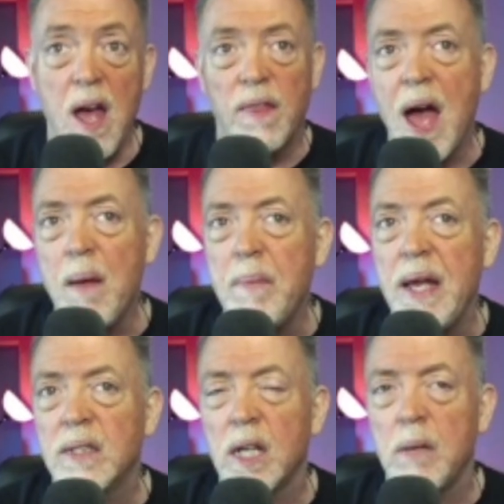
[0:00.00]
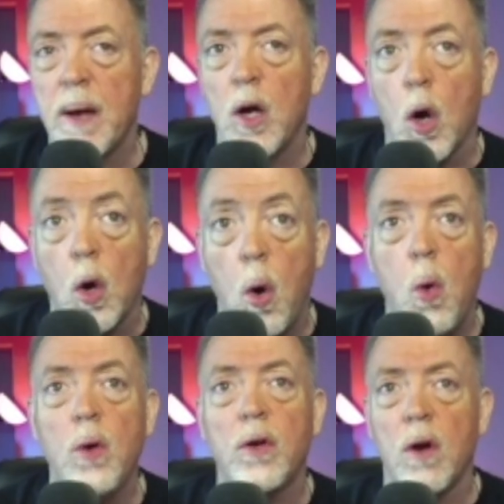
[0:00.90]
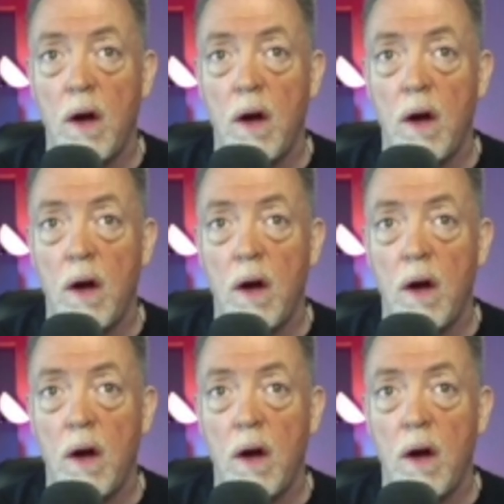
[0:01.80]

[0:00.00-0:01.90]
that means that about a quarter